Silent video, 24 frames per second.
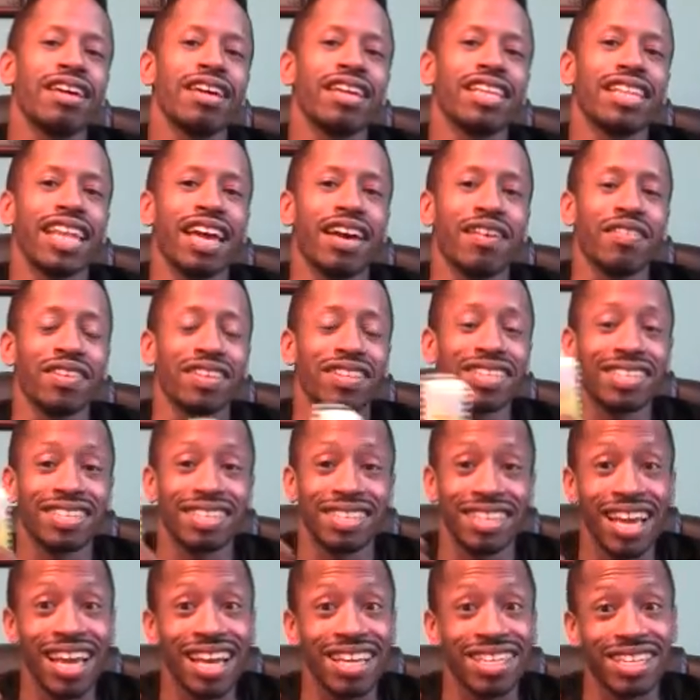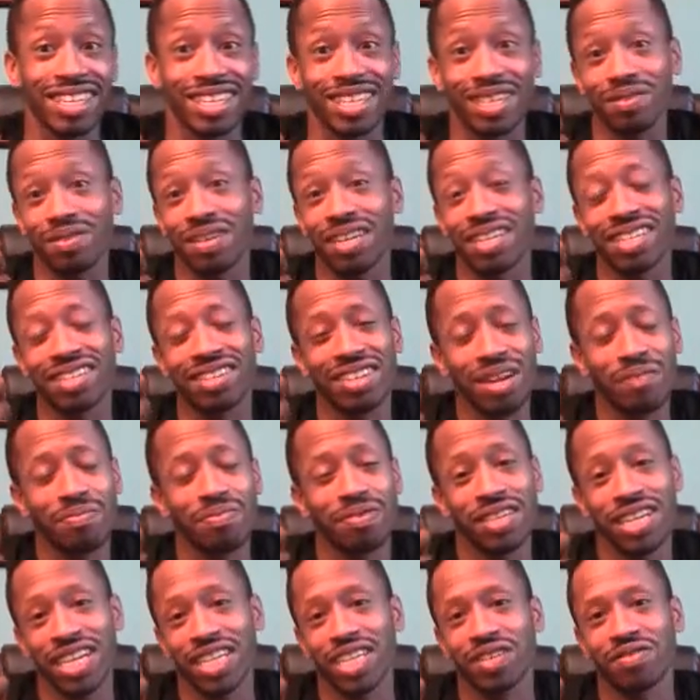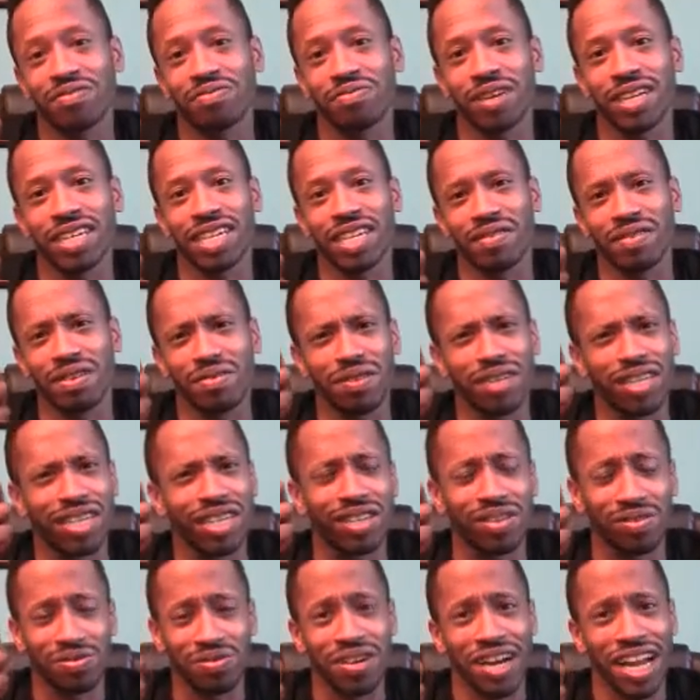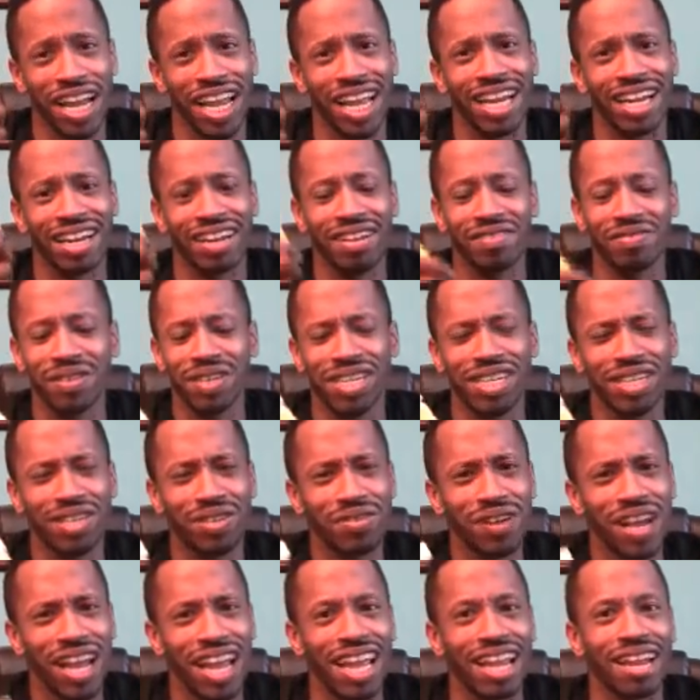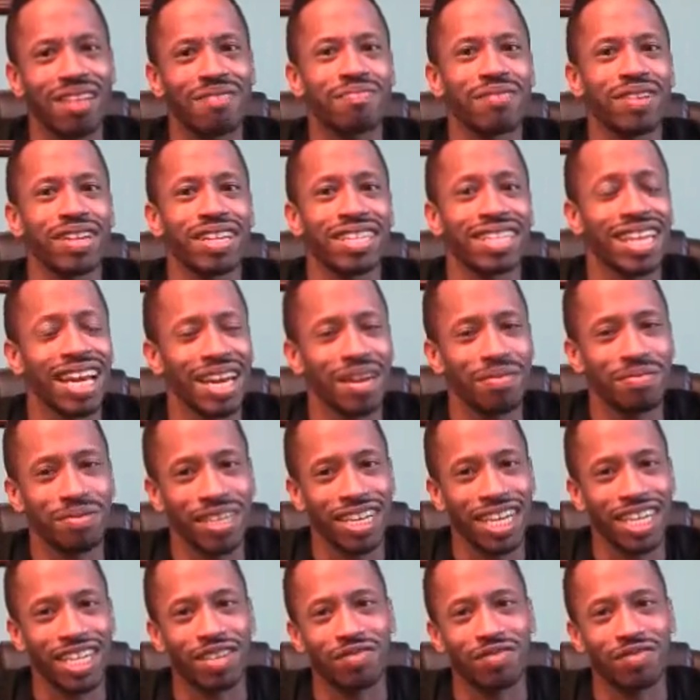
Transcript: Now this is, yes, it's going to protect you from HIV, which is great, but it's not going to protect